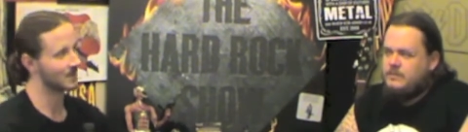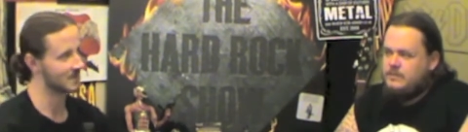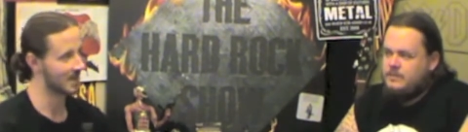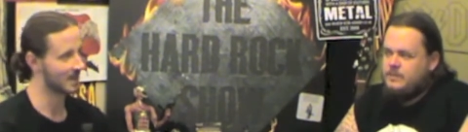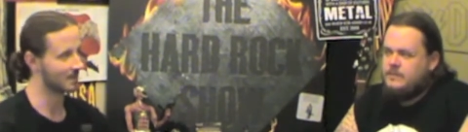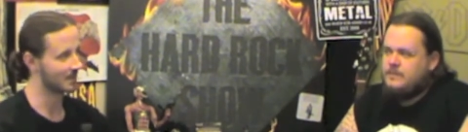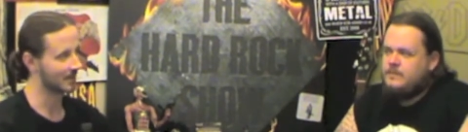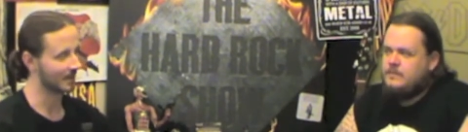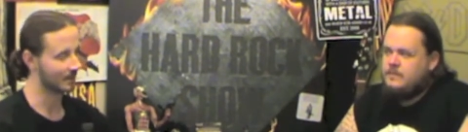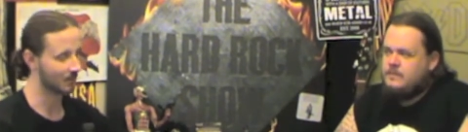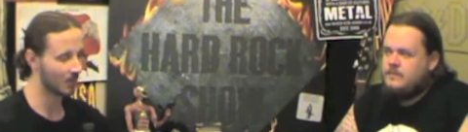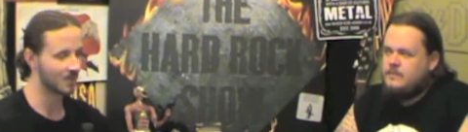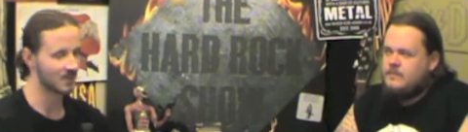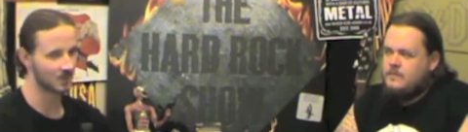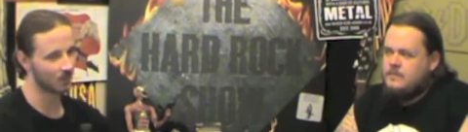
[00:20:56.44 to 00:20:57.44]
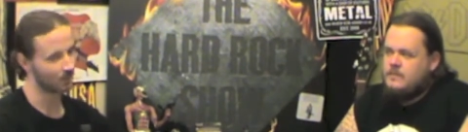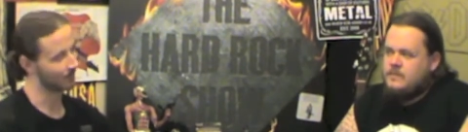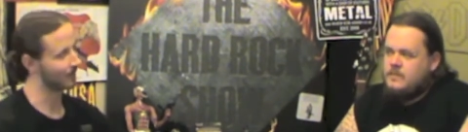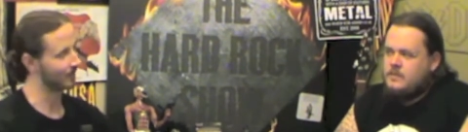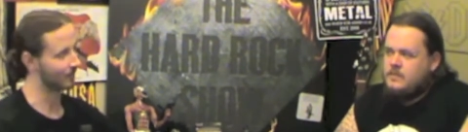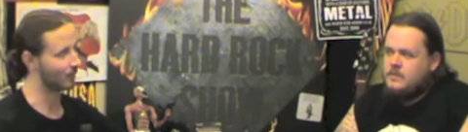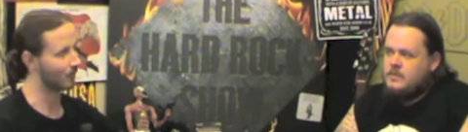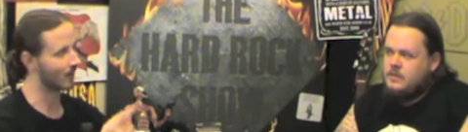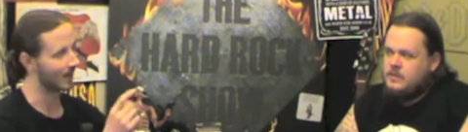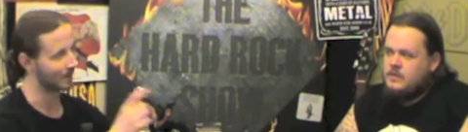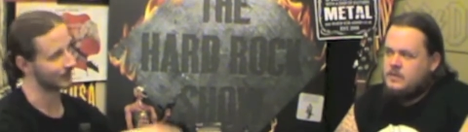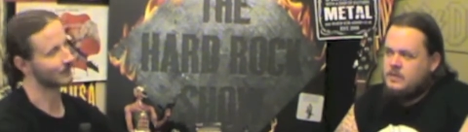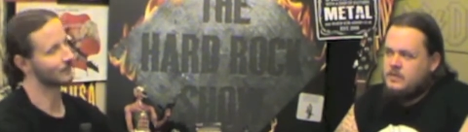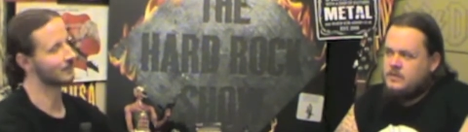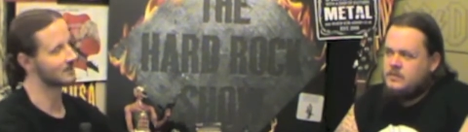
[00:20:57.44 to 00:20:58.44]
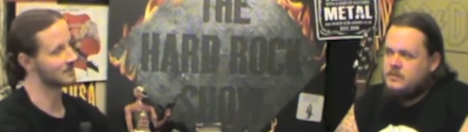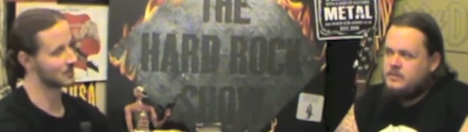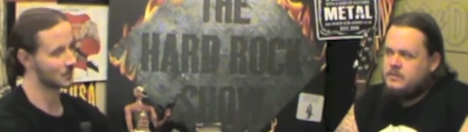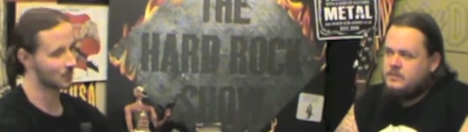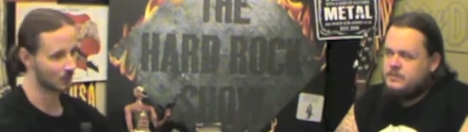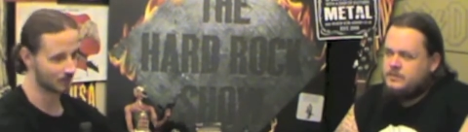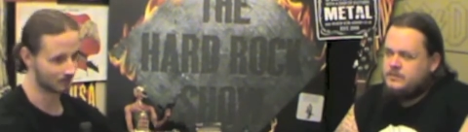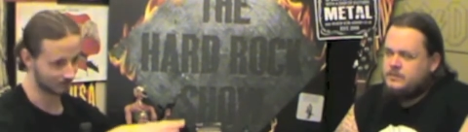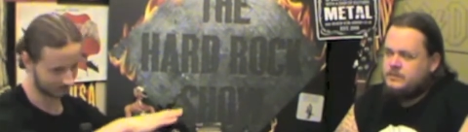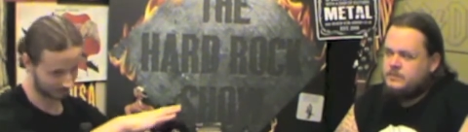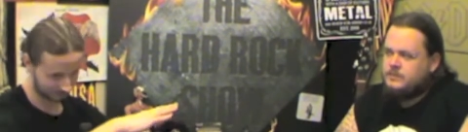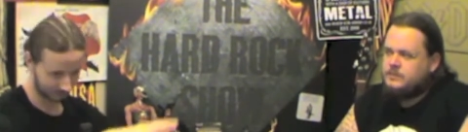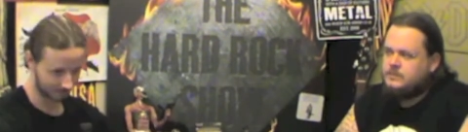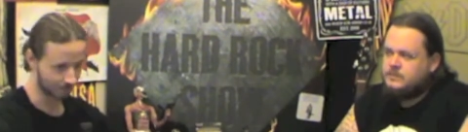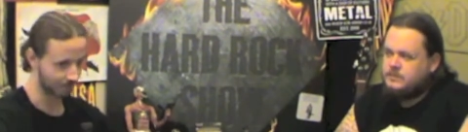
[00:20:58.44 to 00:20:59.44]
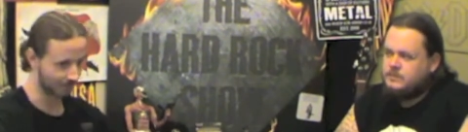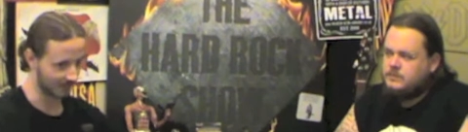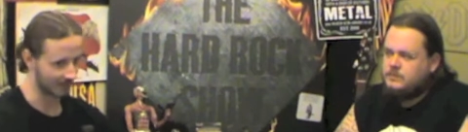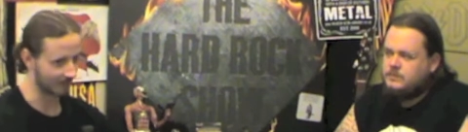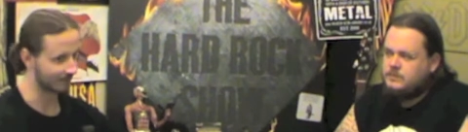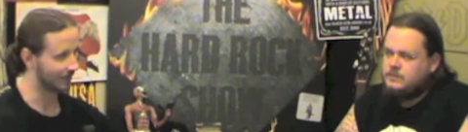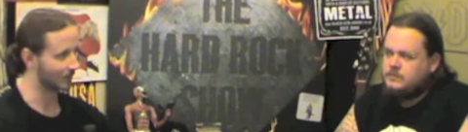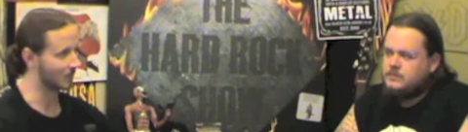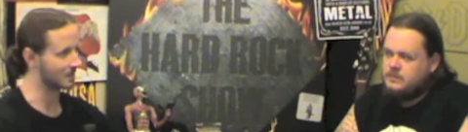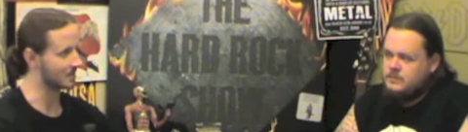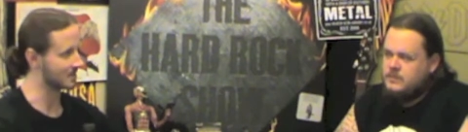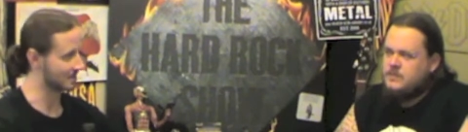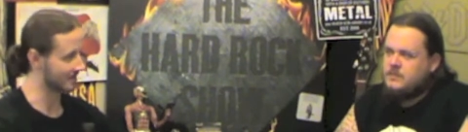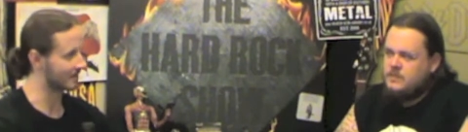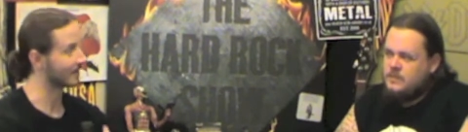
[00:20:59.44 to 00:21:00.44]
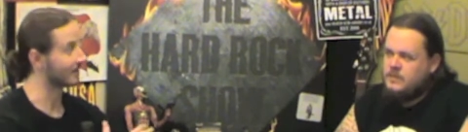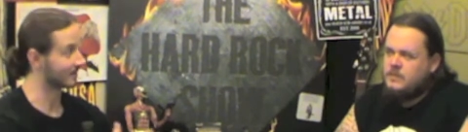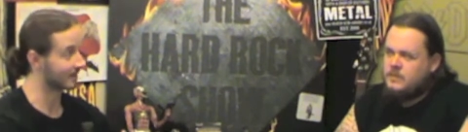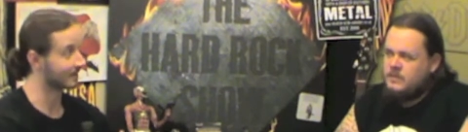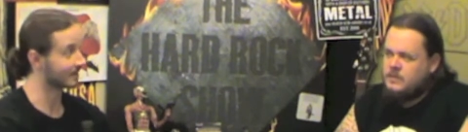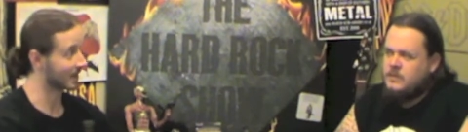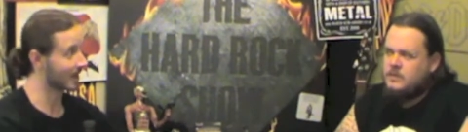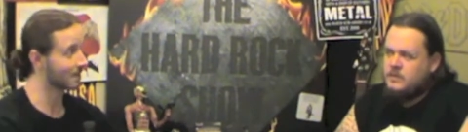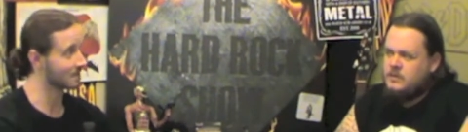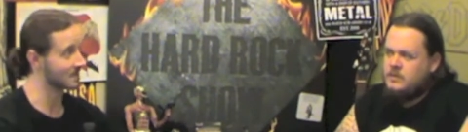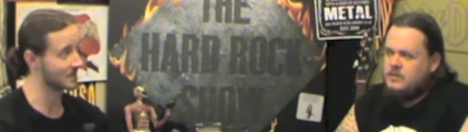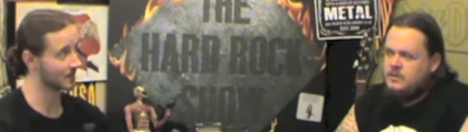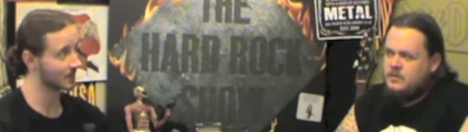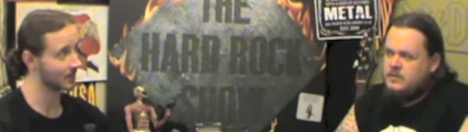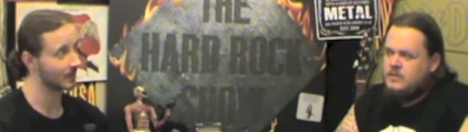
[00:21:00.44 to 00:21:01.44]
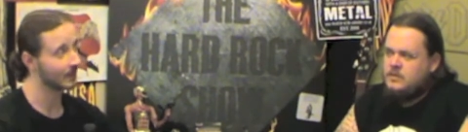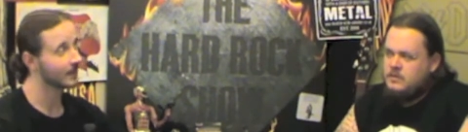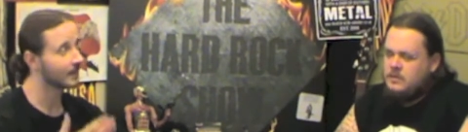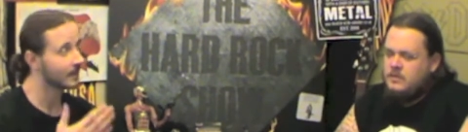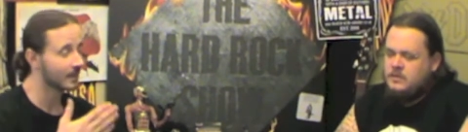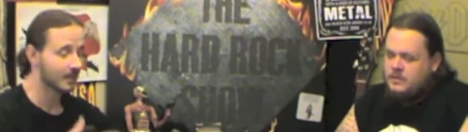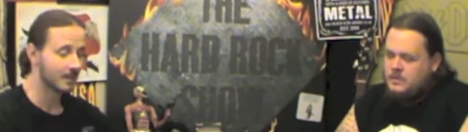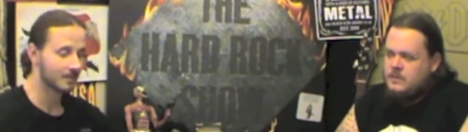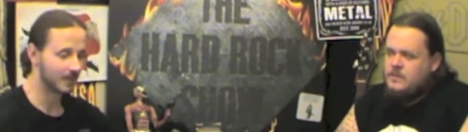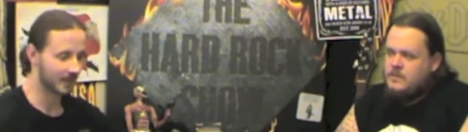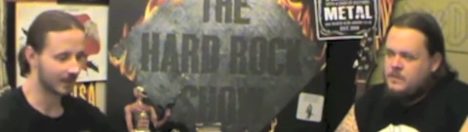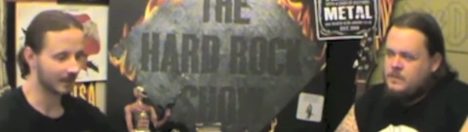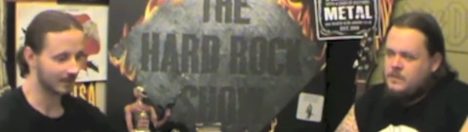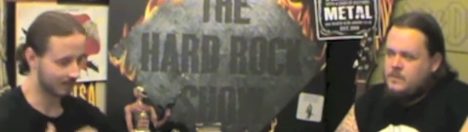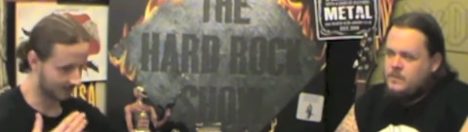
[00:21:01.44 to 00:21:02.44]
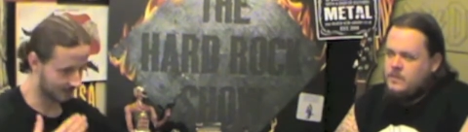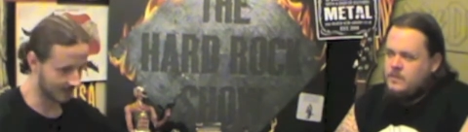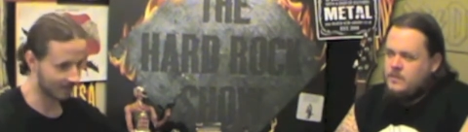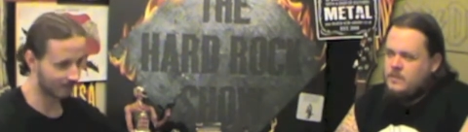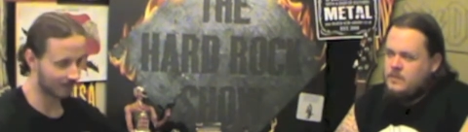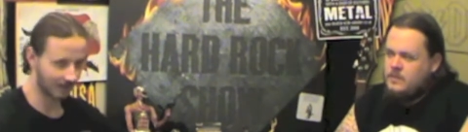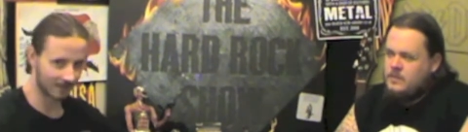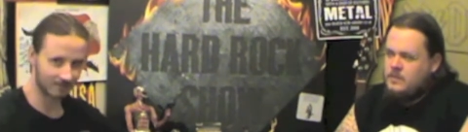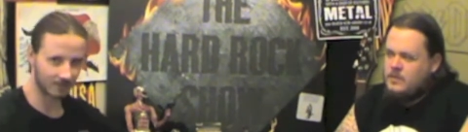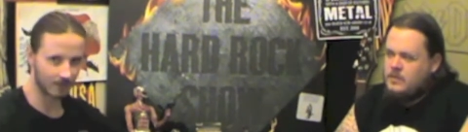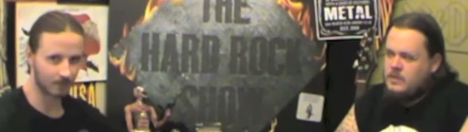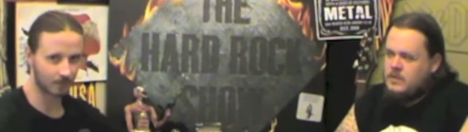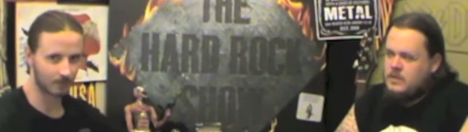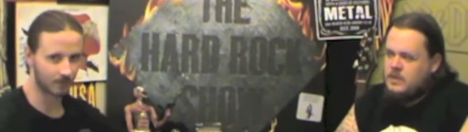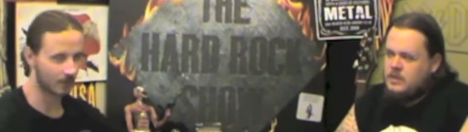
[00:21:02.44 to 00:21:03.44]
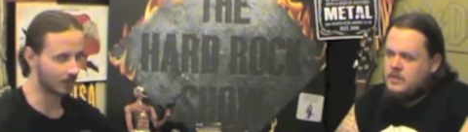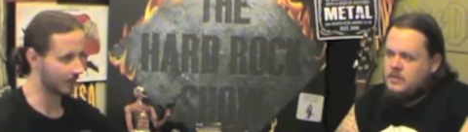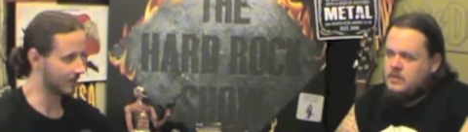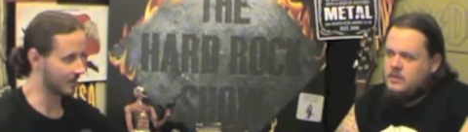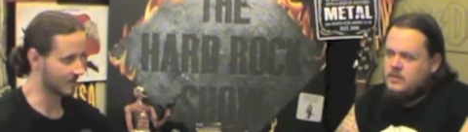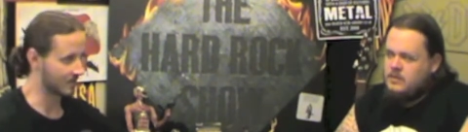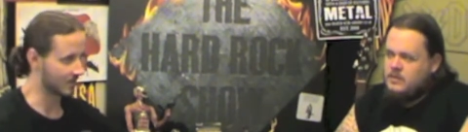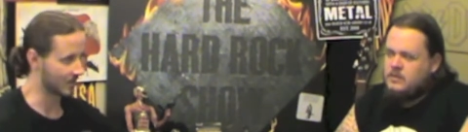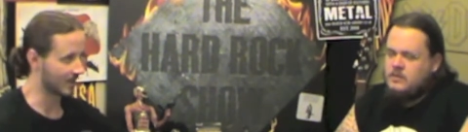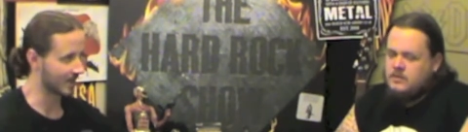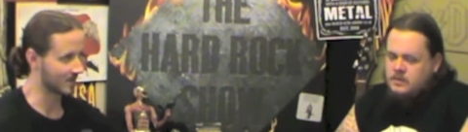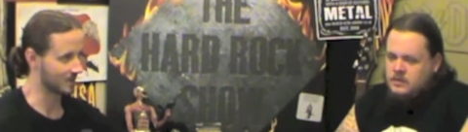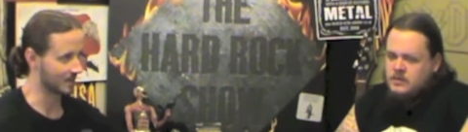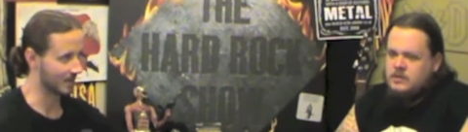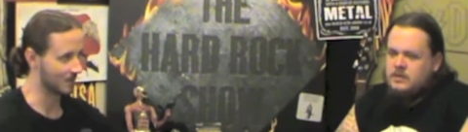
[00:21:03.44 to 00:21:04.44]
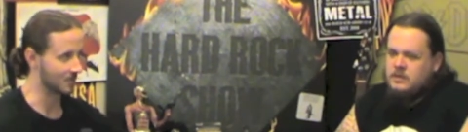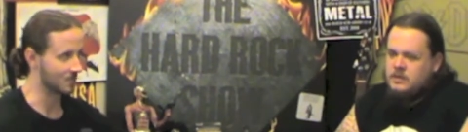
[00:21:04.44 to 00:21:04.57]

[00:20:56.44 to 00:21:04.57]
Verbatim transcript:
Speaker 1: the same thing. And when we talked about before, after you've listed your influences, it, it comes through. But yeah, definitely Velvet Revolver. There are some tracks on there